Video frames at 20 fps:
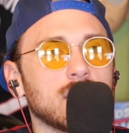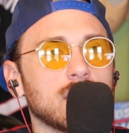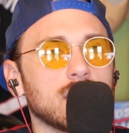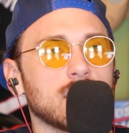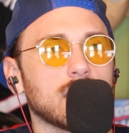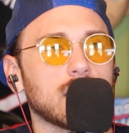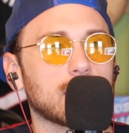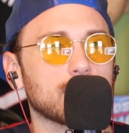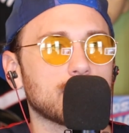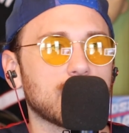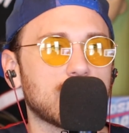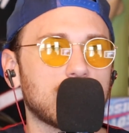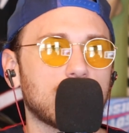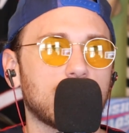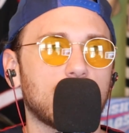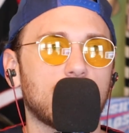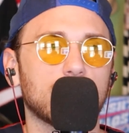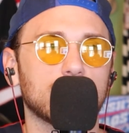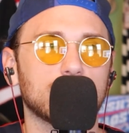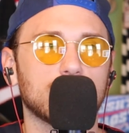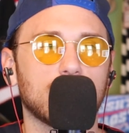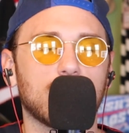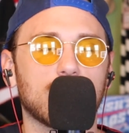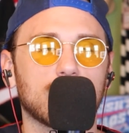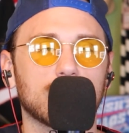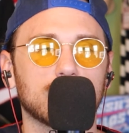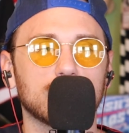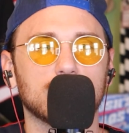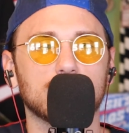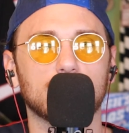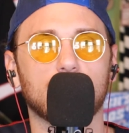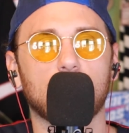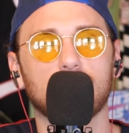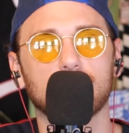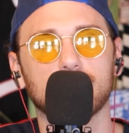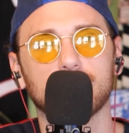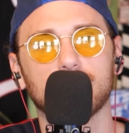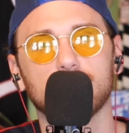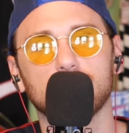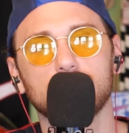on
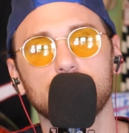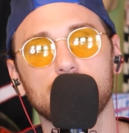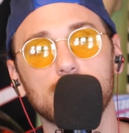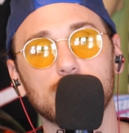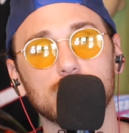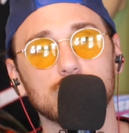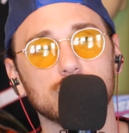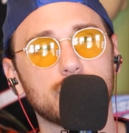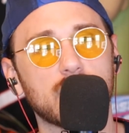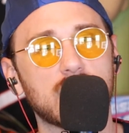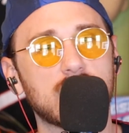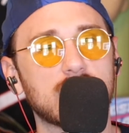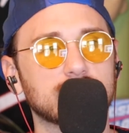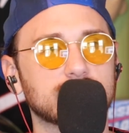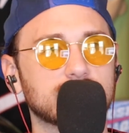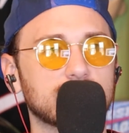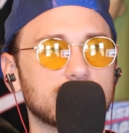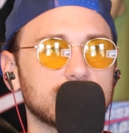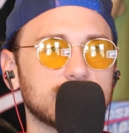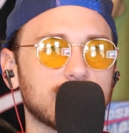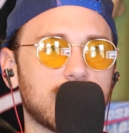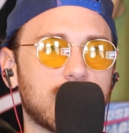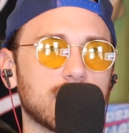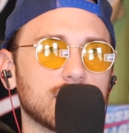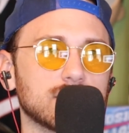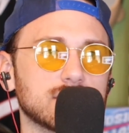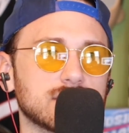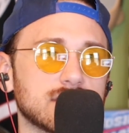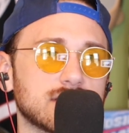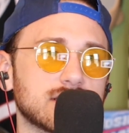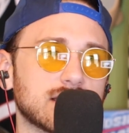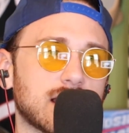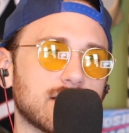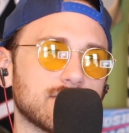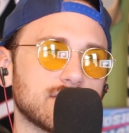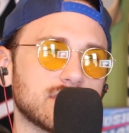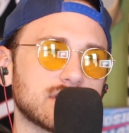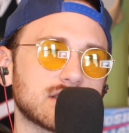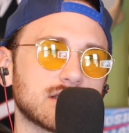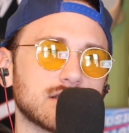known passing downs. It's
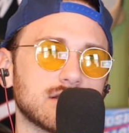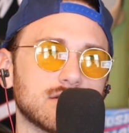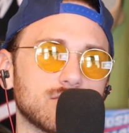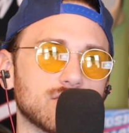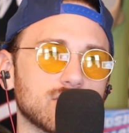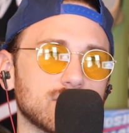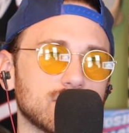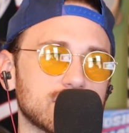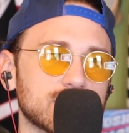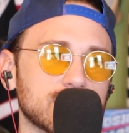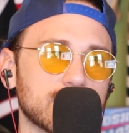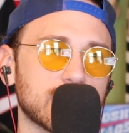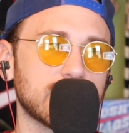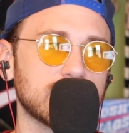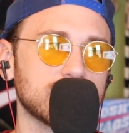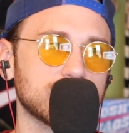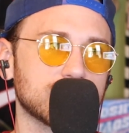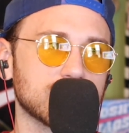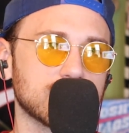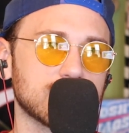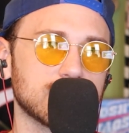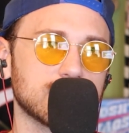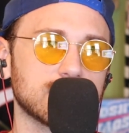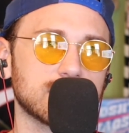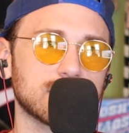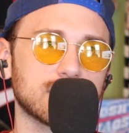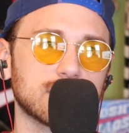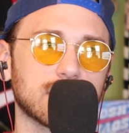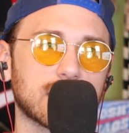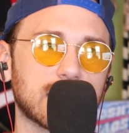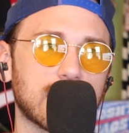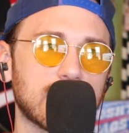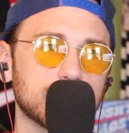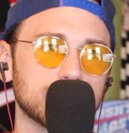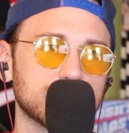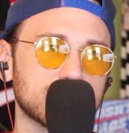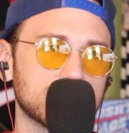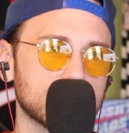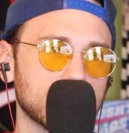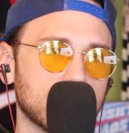obviously rule changes. The
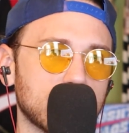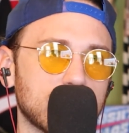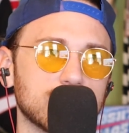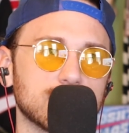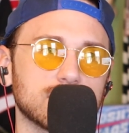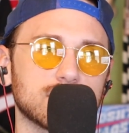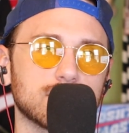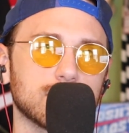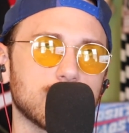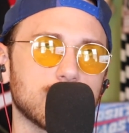game's changed. We